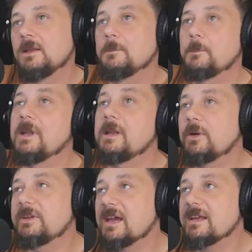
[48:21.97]
But
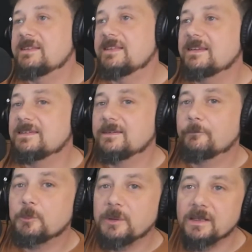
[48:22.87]
anyways, guys, thanks
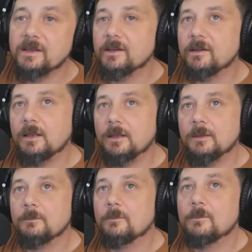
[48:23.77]
for being here.
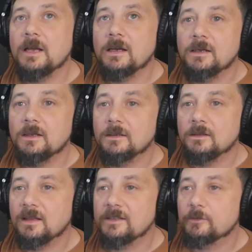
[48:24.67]
I'm
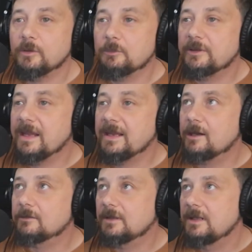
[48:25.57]
glad you were able to hang
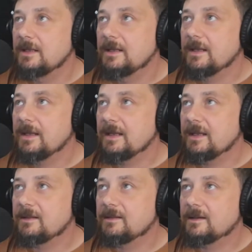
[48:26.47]
out,
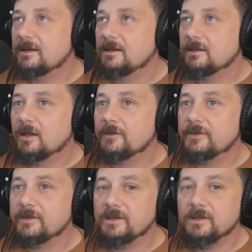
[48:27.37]
and I'll
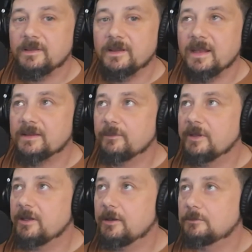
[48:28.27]
see you in the next
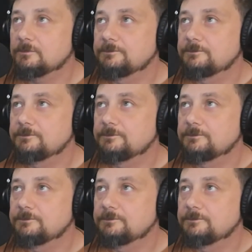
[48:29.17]
video.